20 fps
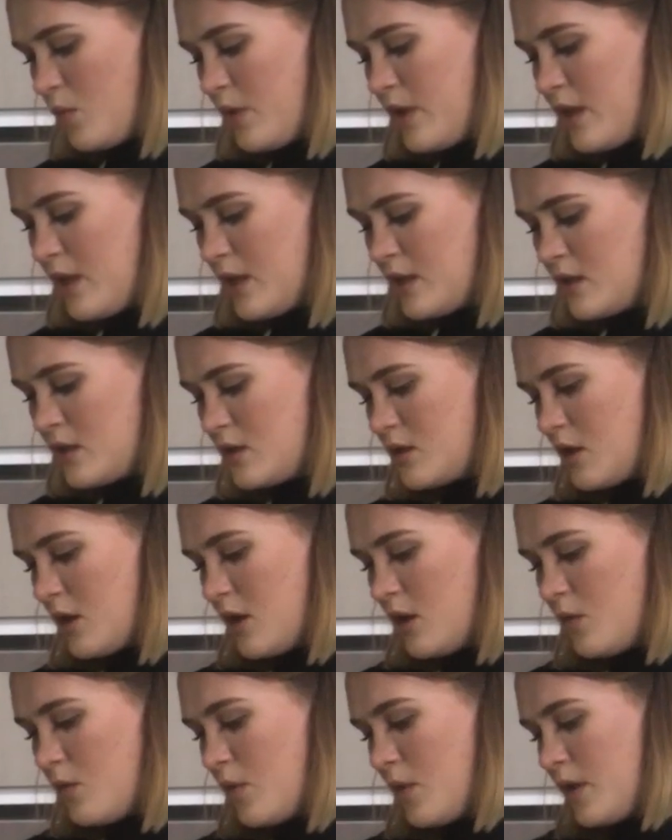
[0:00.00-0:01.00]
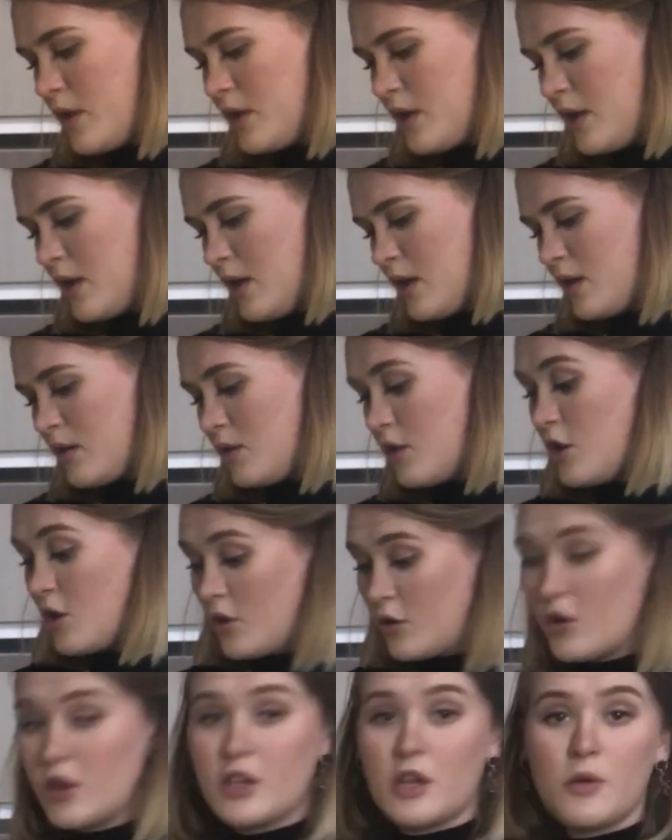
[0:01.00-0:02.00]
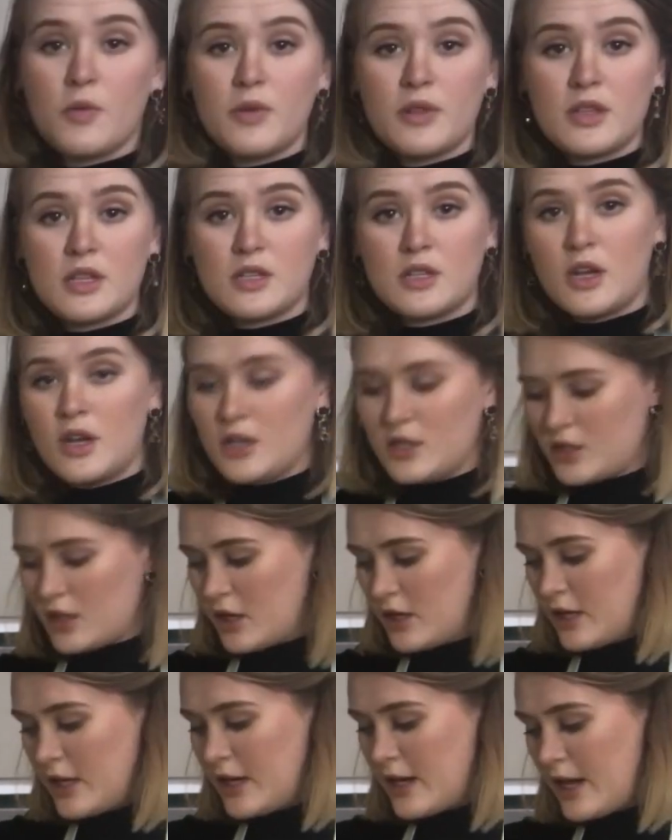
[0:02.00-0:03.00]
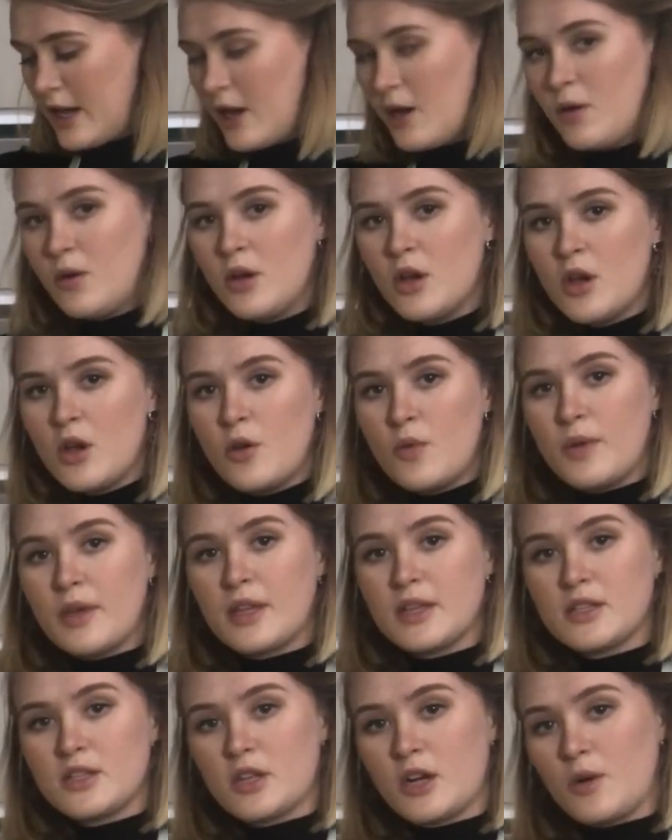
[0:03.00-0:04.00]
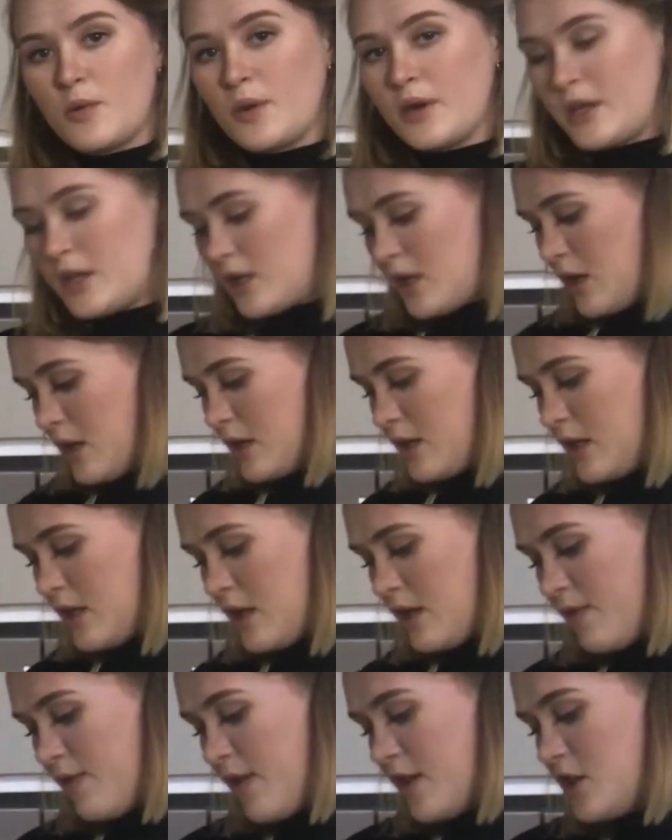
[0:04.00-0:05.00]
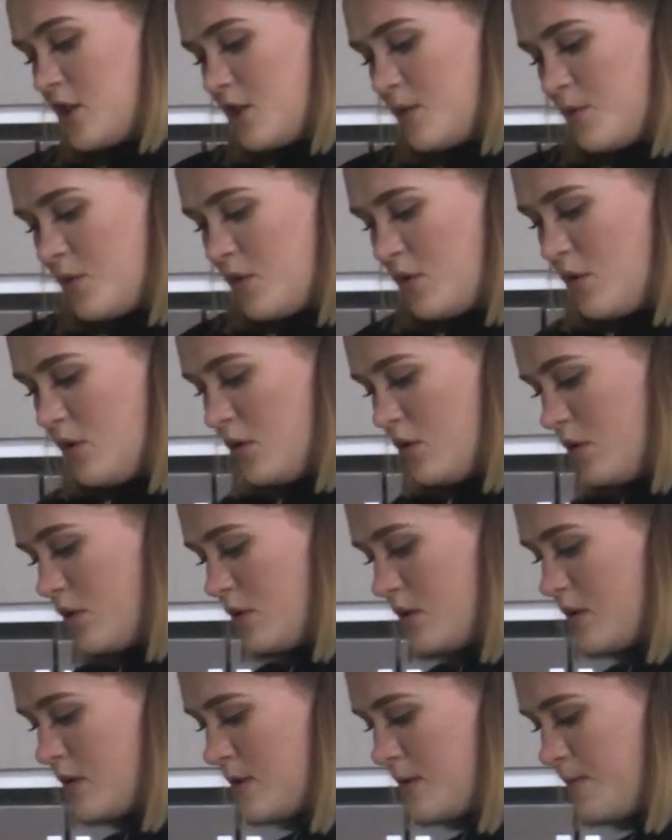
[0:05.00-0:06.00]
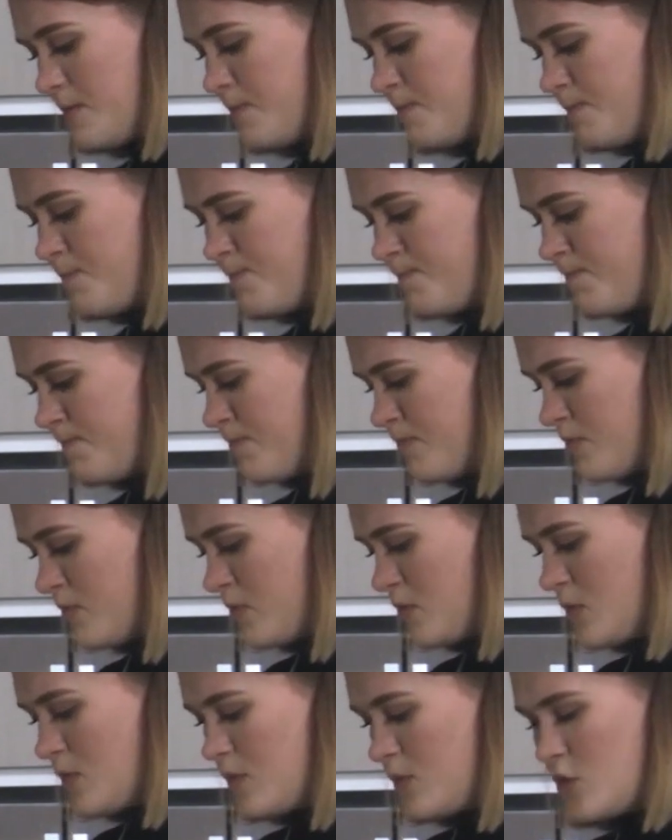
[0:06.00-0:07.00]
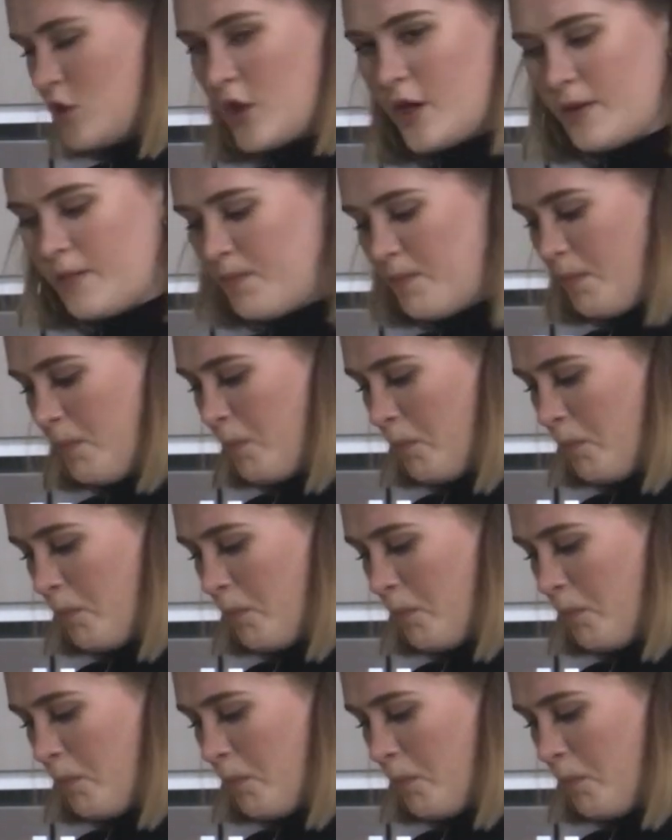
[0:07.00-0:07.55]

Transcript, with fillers: we can start working, you know, cooking with the sauce on it now. We can start working on the vegetables. Sorry.